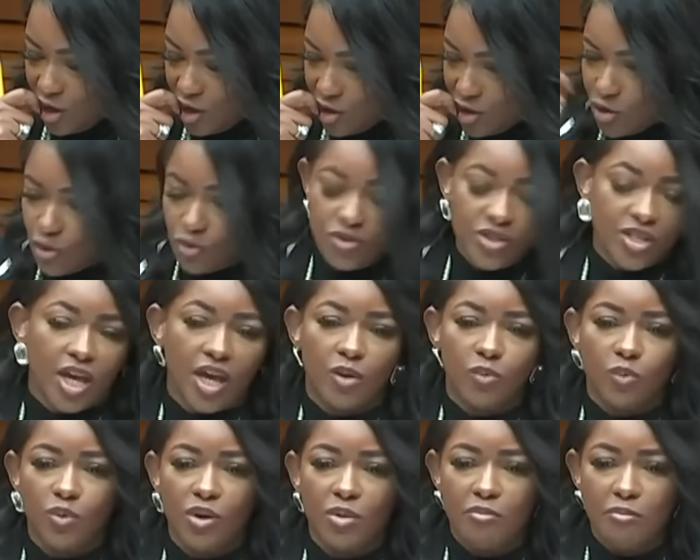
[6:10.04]
You
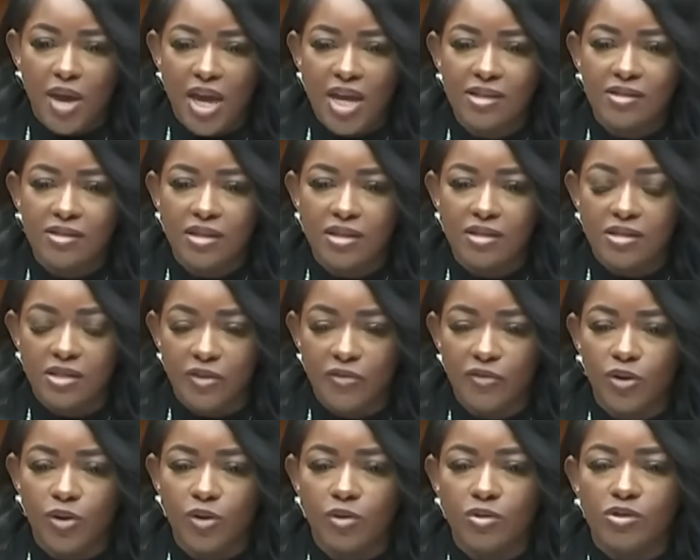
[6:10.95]
said what makes it
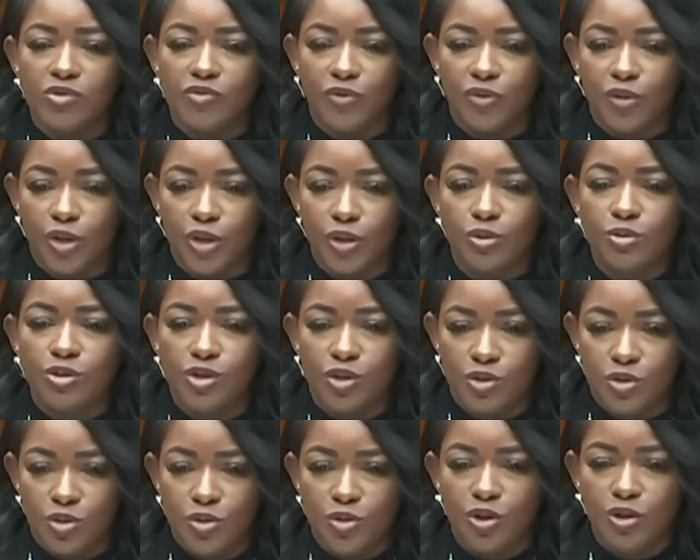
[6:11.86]
difficult for you to
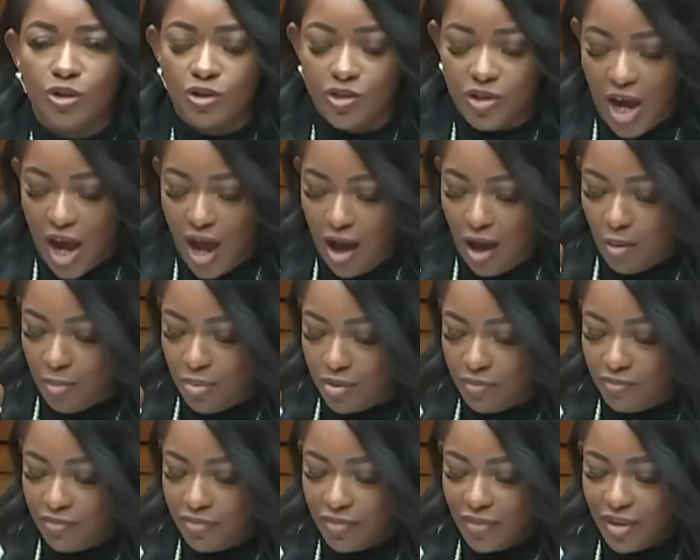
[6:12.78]
do your job
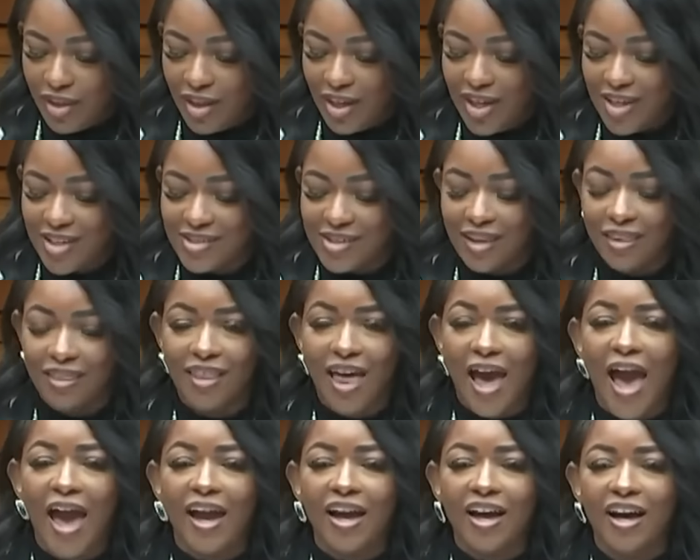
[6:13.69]
is a
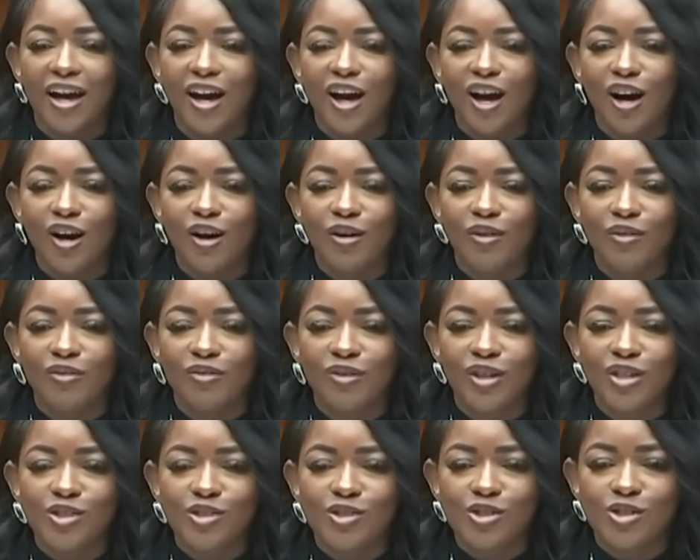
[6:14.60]
lack of
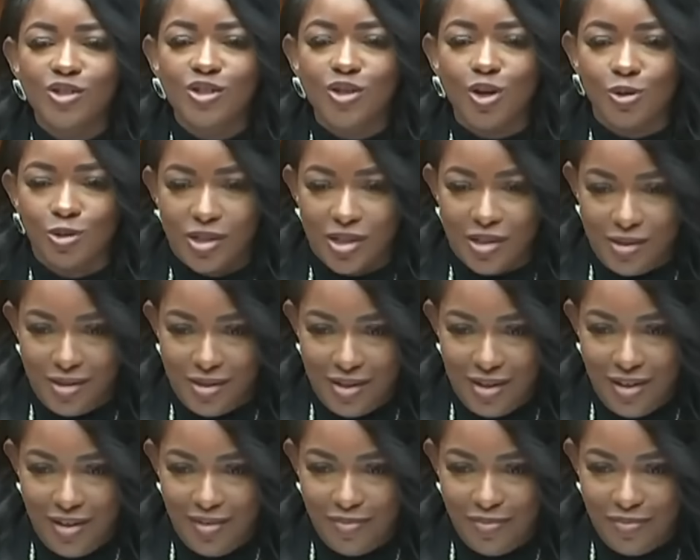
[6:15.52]

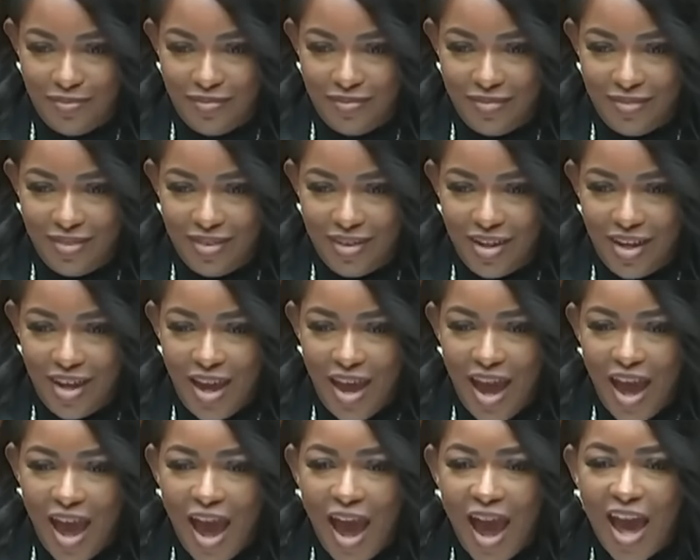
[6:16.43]
certainty.
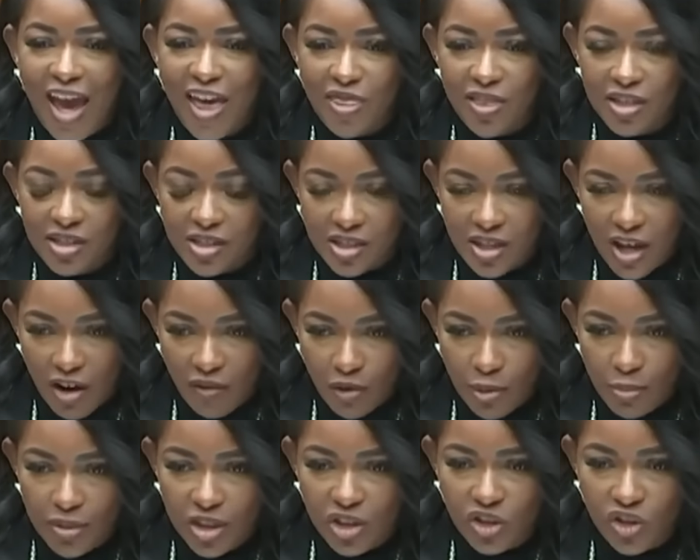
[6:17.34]
And this
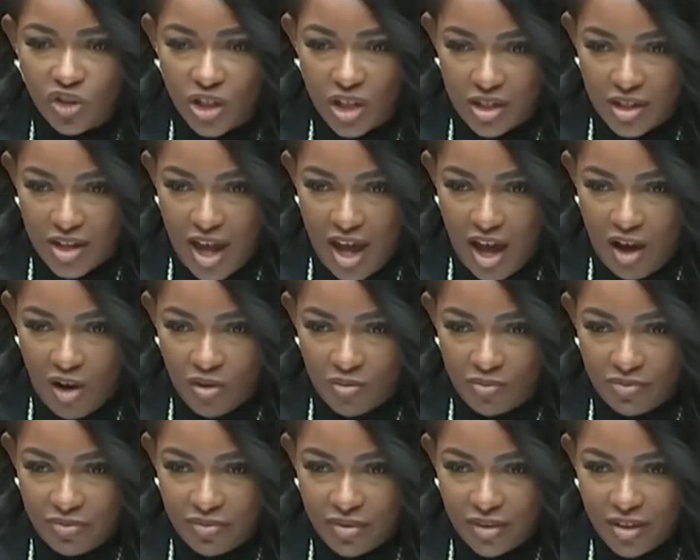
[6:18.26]
government
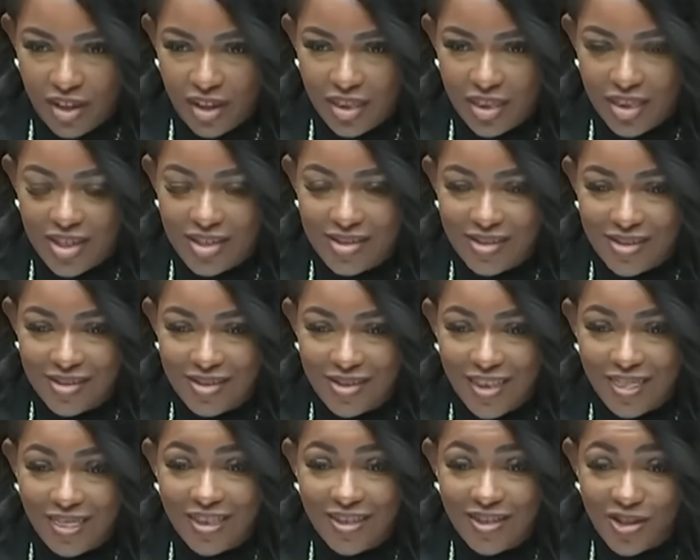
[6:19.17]
shutdown, this is
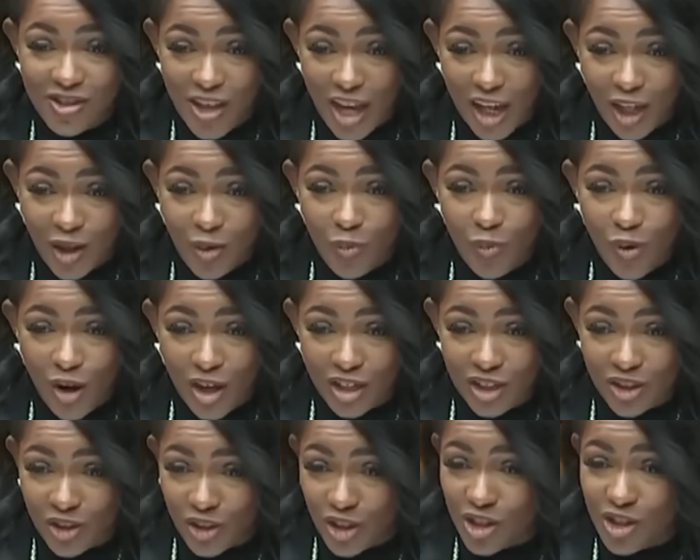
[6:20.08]
the second
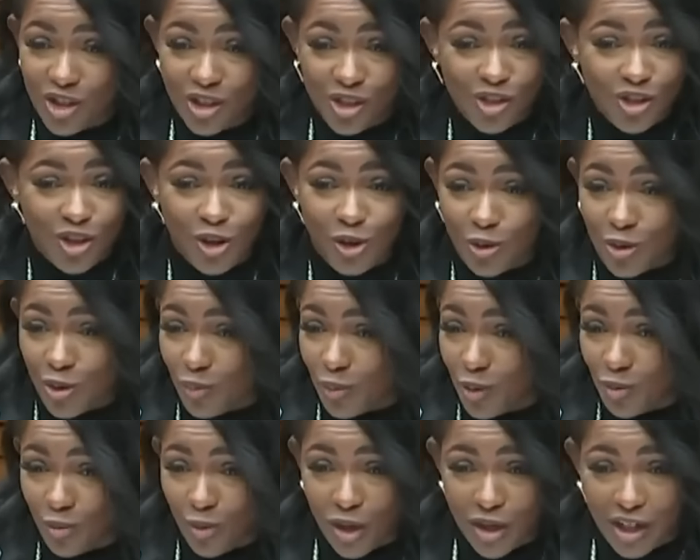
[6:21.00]
one just this year that
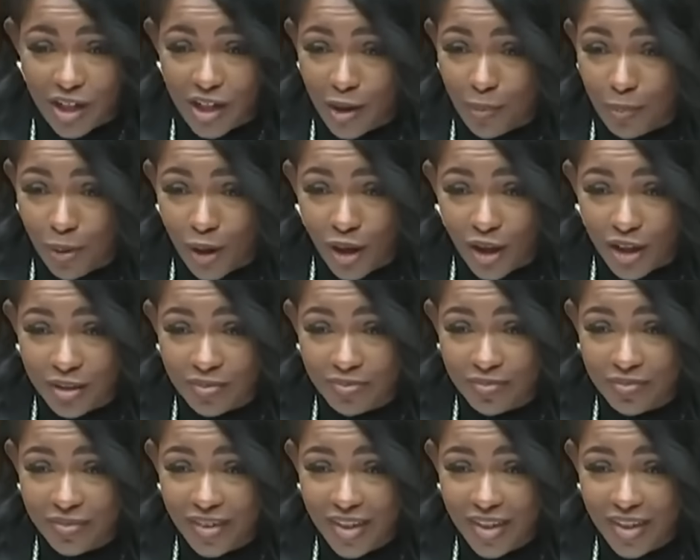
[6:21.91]
we're running up on,